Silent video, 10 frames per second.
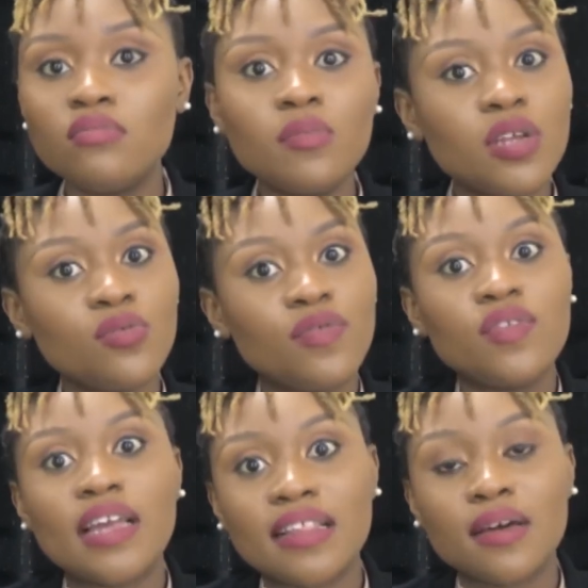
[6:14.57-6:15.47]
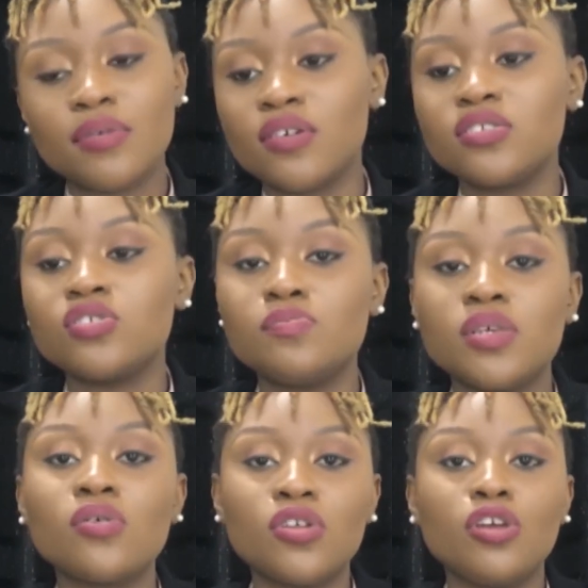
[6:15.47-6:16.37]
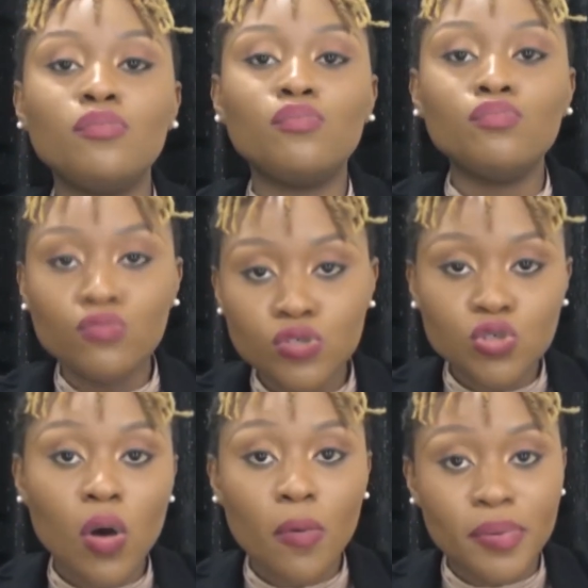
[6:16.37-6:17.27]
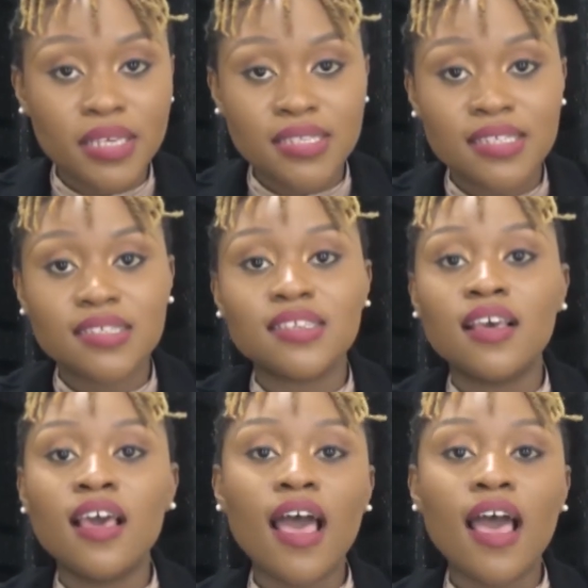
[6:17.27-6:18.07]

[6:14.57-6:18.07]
Nobody will feel like that, because it will be on a mutual basis.